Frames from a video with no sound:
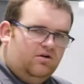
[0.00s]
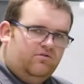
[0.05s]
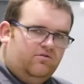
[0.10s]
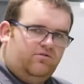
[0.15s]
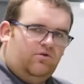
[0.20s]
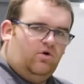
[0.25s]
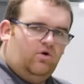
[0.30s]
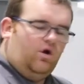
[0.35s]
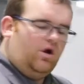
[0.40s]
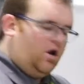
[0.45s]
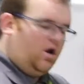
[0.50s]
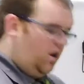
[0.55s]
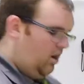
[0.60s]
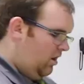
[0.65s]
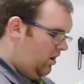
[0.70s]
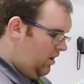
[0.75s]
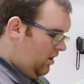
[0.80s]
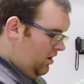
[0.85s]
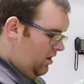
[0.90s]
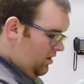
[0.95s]
for
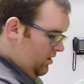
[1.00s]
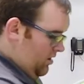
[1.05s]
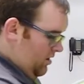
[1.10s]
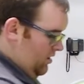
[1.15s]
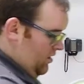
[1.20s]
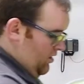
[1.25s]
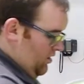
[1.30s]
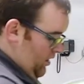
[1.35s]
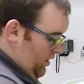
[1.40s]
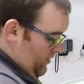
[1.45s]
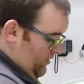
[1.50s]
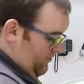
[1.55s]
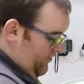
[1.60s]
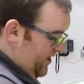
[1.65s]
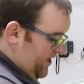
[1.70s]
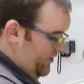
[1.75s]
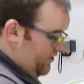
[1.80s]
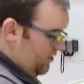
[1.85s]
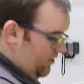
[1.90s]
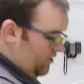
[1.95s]
our
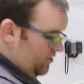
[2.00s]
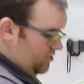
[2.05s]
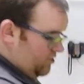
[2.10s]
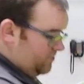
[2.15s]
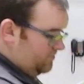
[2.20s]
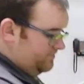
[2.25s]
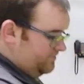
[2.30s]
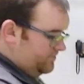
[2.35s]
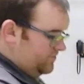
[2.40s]
feed rollers.